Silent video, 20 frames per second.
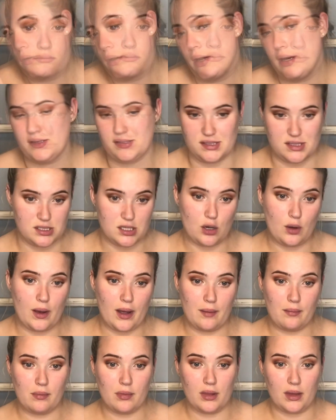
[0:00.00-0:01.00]
Okay, so
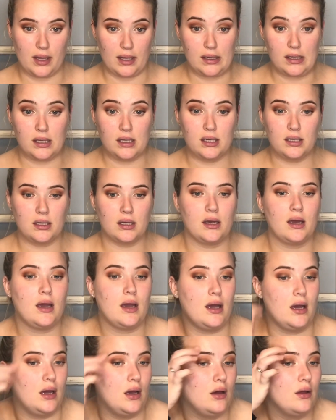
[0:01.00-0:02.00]
I'm liking
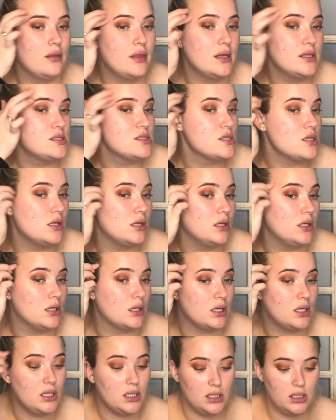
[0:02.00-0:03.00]
how that's
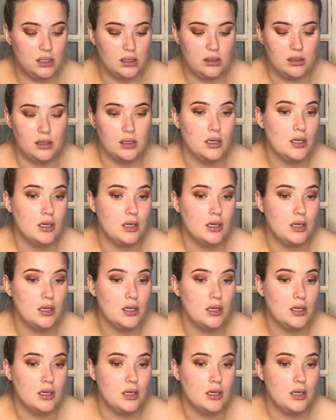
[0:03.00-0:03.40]
looking,